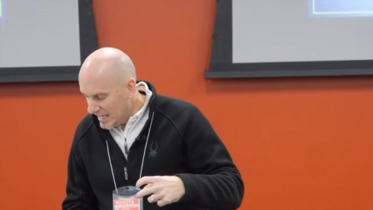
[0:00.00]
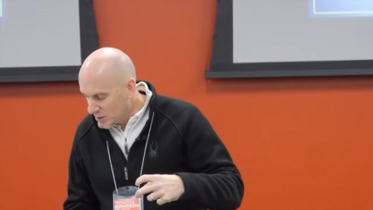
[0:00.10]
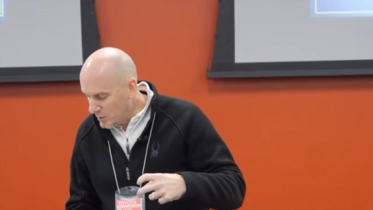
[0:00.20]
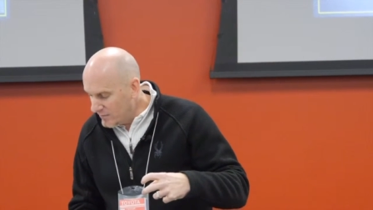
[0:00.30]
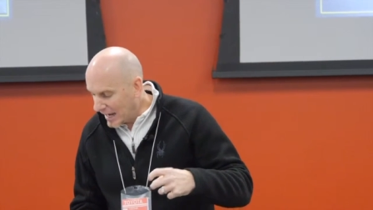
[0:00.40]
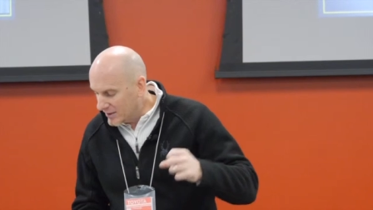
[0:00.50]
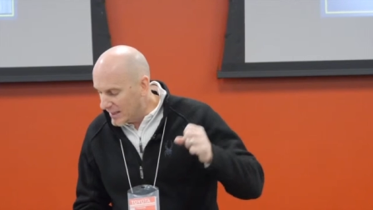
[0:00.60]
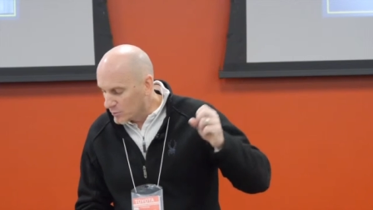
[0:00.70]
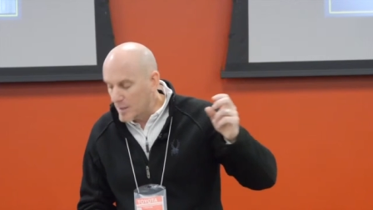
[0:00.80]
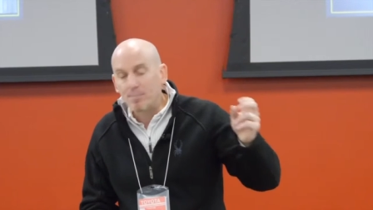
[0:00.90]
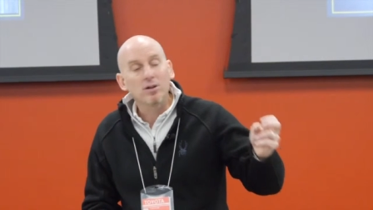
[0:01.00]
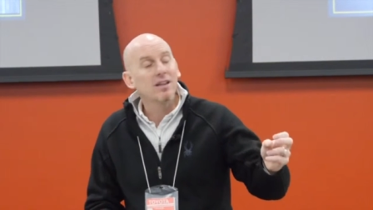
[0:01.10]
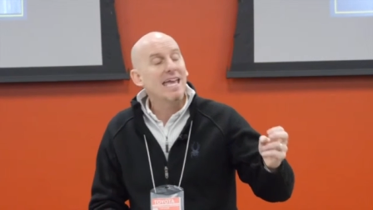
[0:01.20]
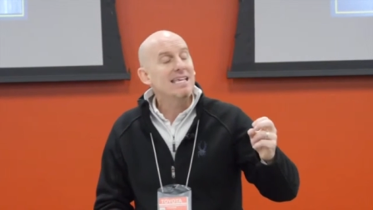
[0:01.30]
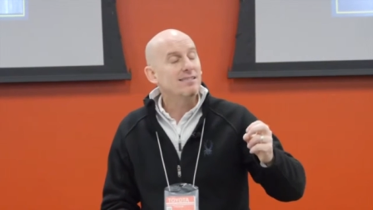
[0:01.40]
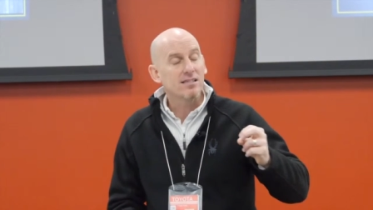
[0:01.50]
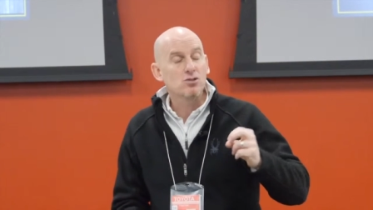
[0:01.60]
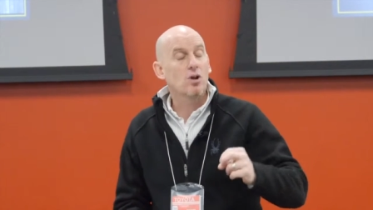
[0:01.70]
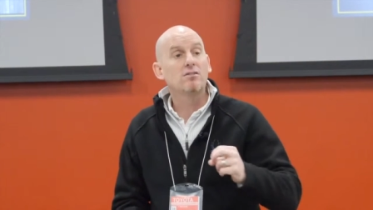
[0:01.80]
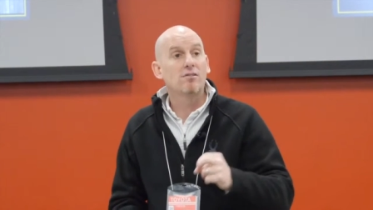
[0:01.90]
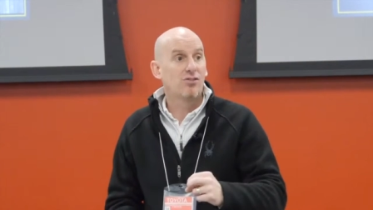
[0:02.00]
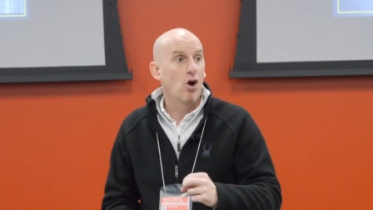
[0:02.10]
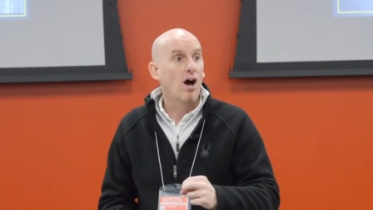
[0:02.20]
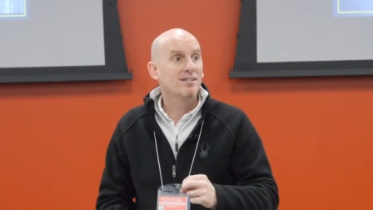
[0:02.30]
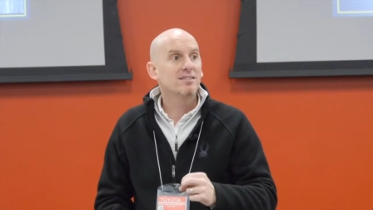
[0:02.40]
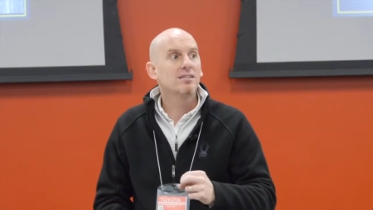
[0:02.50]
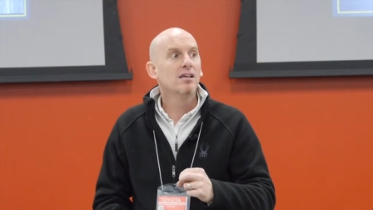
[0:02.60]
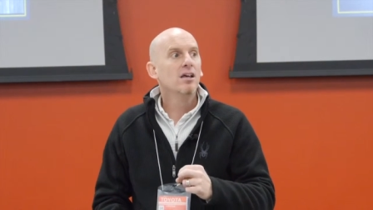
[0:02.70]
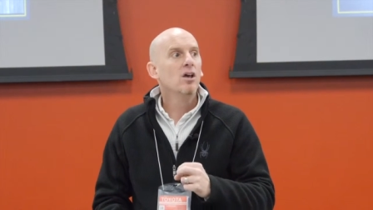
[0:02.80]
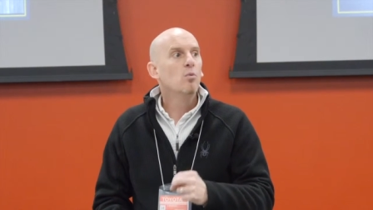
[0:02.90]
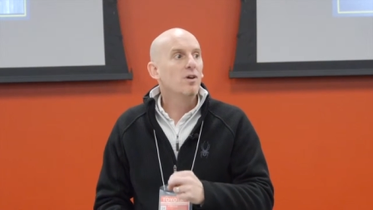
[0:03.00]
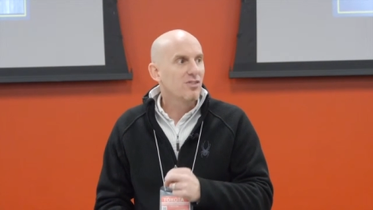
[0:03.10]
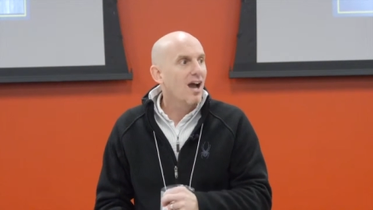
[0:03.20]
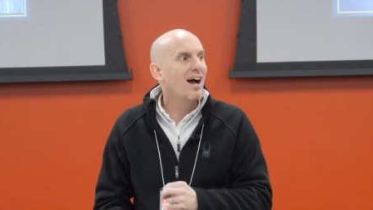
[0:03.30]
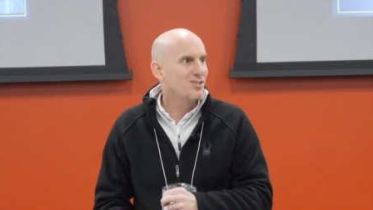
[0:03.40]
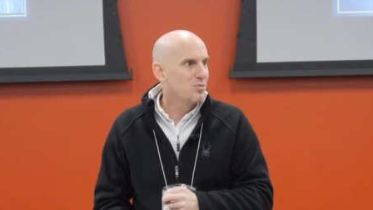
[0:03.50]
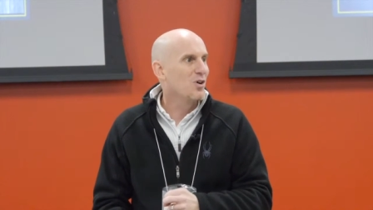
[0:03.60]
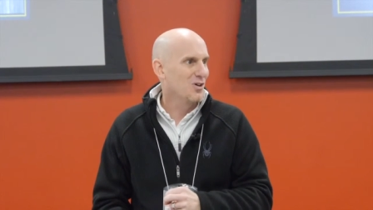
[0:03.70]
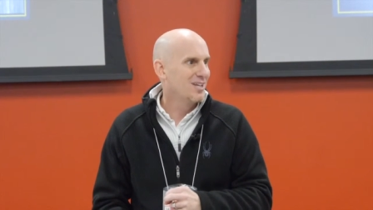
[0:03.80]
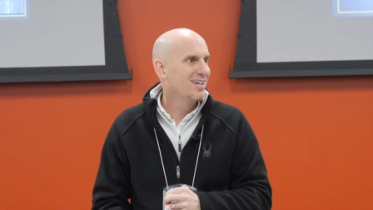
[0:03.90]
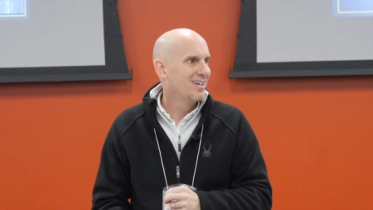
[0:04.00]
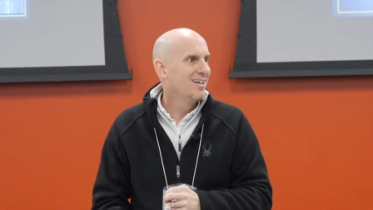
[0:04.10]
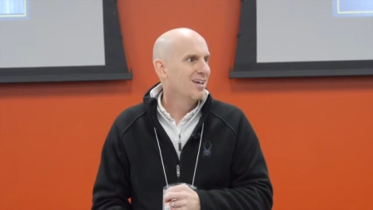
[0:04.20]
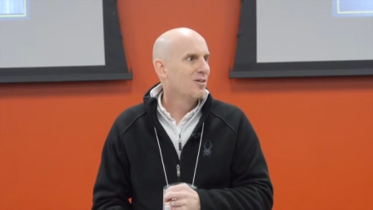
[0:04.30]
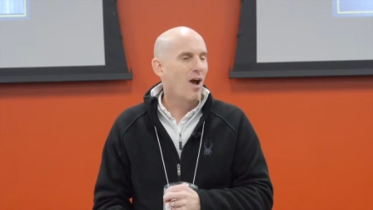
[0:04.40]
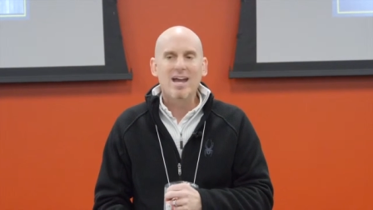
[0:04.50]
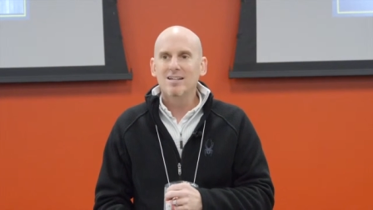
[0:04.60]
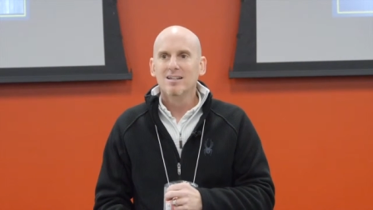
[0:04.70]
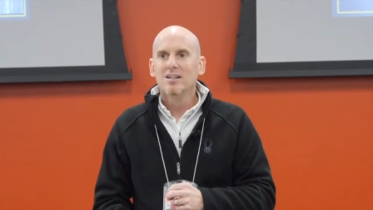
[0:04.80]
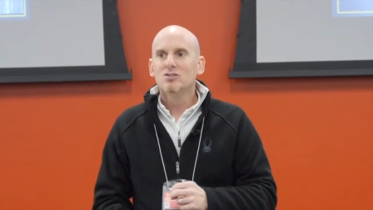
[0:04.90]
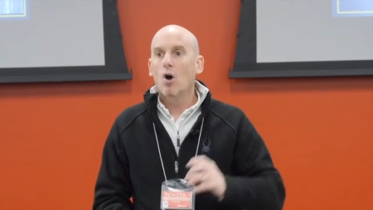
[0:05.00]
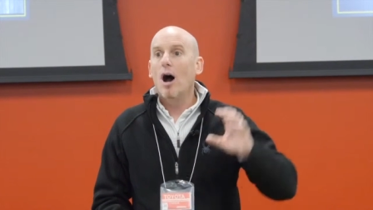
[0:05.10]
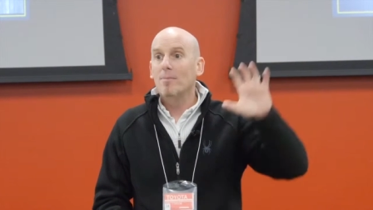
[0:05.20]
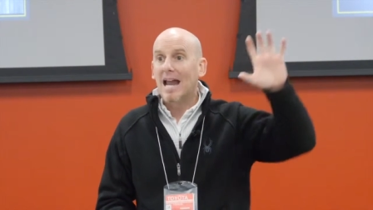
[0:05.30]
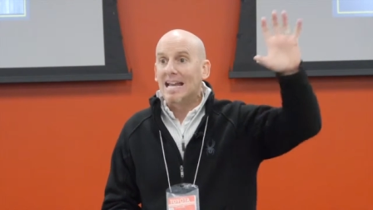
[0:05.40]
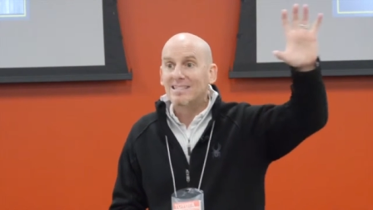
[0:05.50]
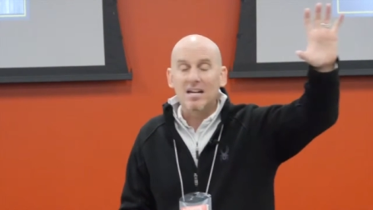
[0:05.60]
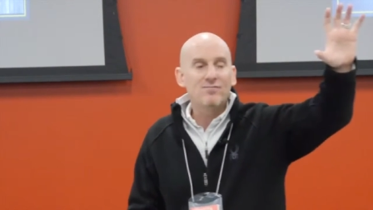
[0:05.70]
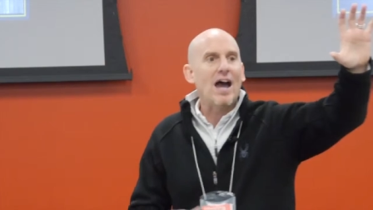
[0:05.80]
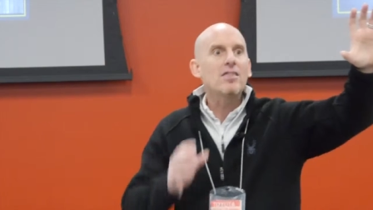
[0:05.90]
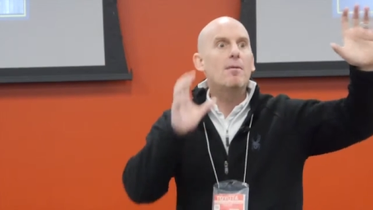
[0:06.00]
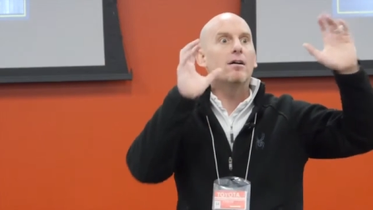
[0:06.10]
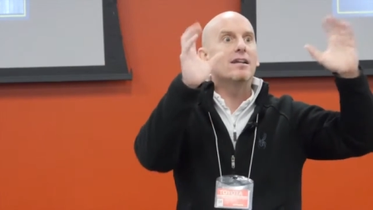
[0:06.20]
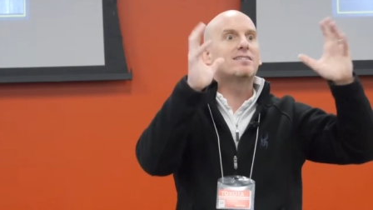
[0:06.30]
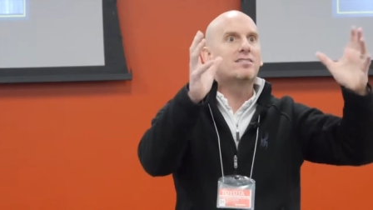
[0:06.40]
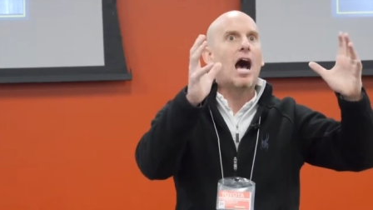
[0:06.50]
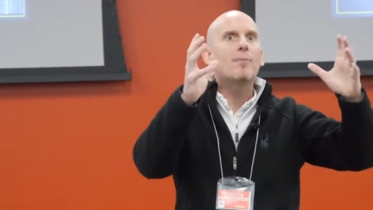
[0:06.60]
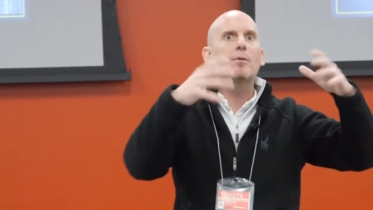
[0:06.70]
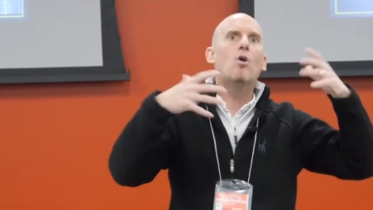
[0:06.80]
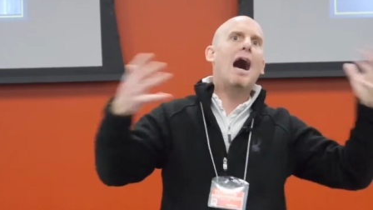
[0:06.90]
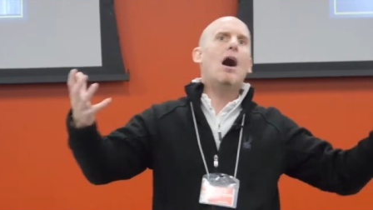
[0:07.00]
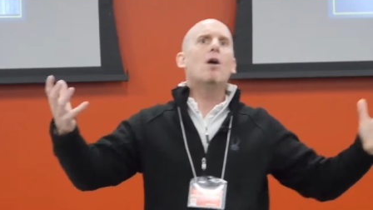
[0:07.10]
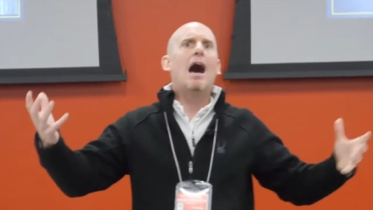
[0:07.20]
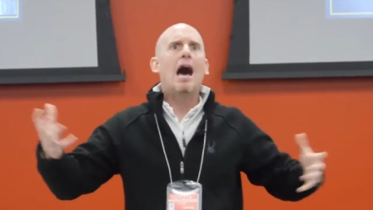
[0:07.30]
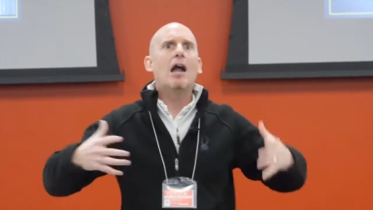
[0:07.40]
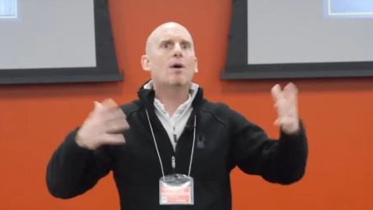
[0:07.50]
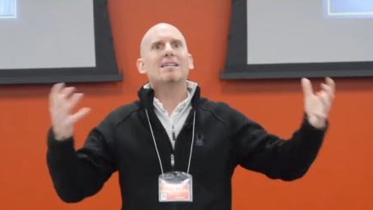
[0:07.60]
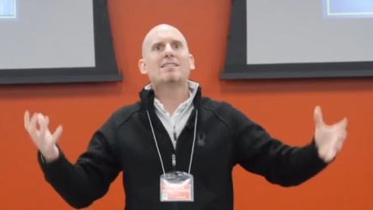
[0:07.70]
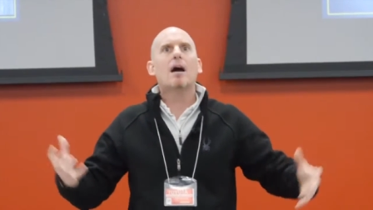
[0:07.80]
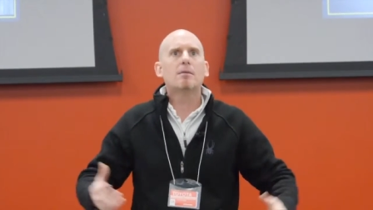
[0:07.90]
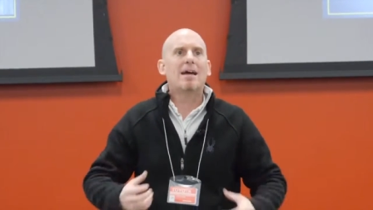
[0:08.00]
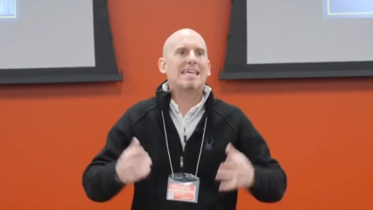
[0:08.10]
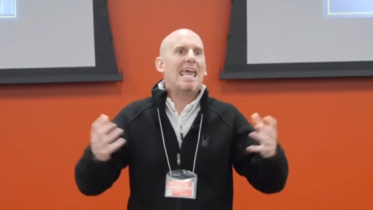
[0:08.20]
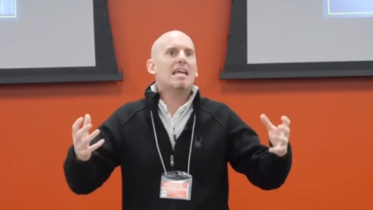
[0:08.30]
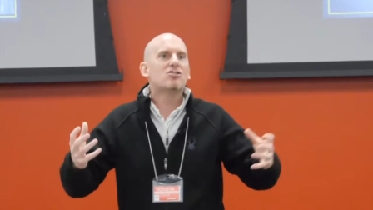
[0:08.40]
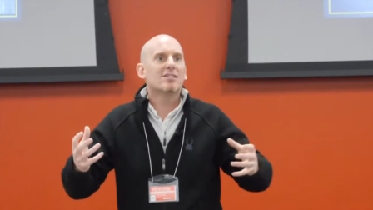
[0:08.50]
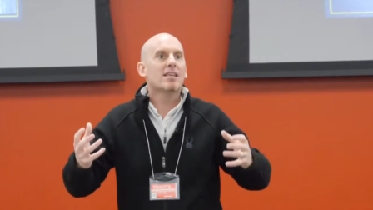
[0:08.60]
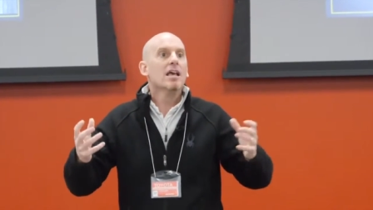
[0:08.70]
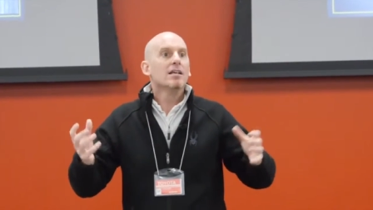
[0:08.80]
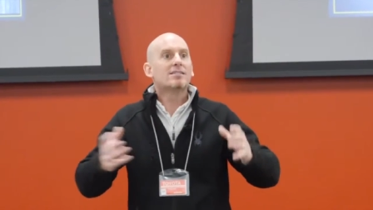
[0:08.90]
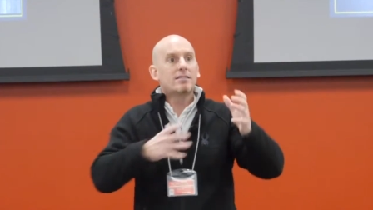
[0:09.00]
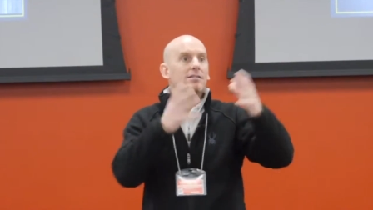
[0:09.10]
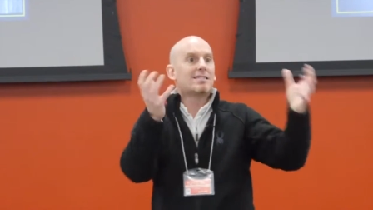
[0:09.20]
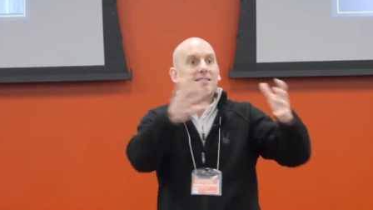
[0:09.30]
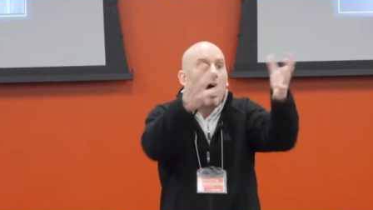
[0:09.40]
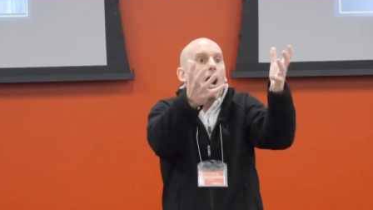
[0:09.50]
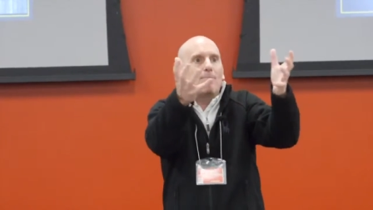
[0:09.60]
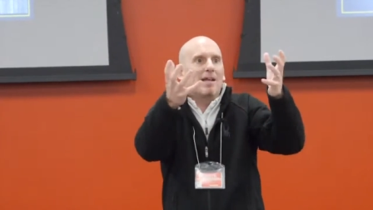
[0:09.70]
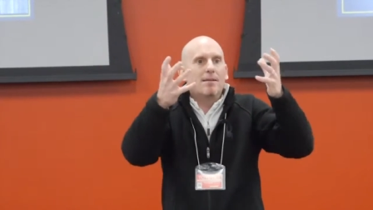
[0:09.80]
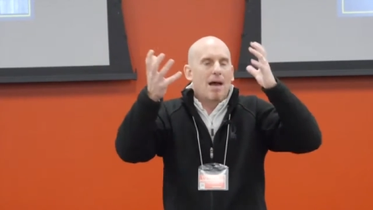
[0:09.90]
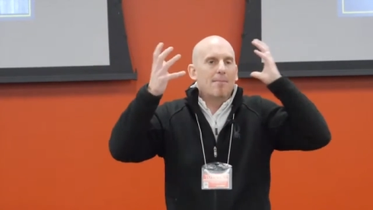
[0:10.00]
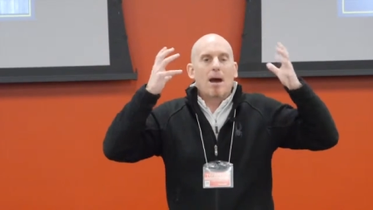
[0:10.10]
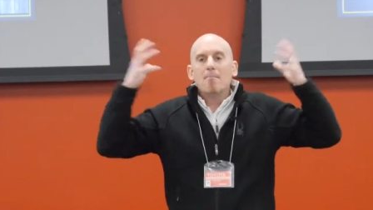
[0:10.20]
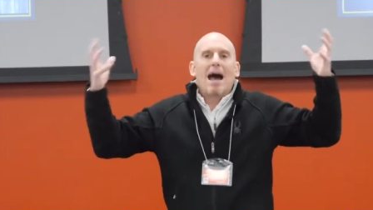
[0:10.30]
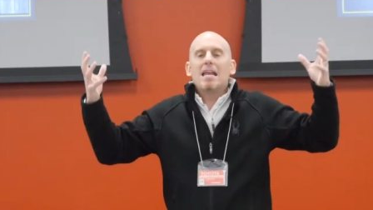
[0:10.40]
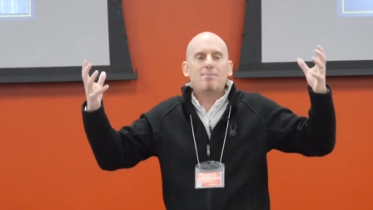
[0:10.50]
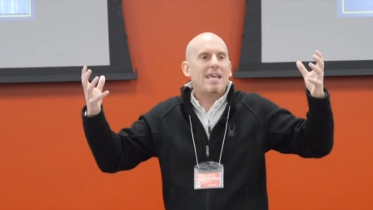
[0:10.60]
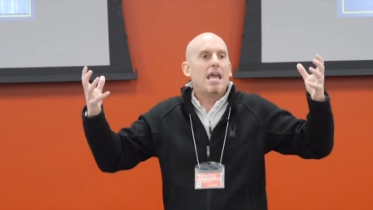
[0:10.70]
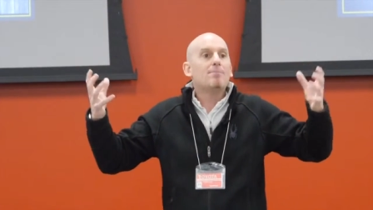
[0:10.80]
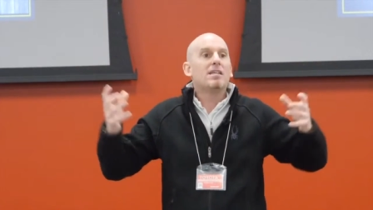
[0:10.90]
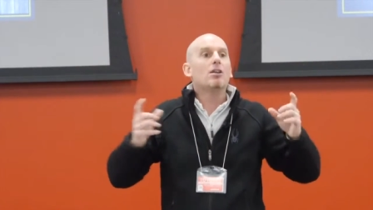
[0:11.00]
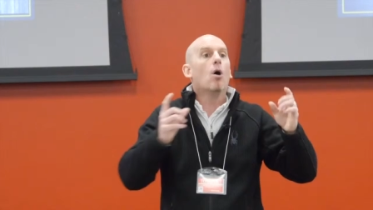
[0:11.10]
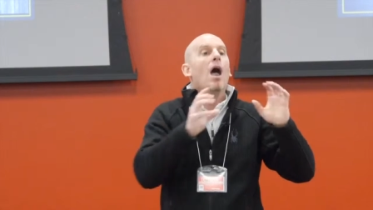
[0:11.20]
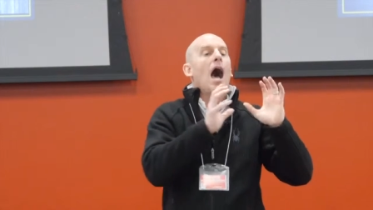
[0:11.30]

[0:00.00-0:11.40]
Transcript: is we've got to then replace destructive thoughts with God's word, right? So I'm going to identify them. I'm going to stop them. Well, how, how do I stop them? I can't just stop it and, and my mind be empty. No,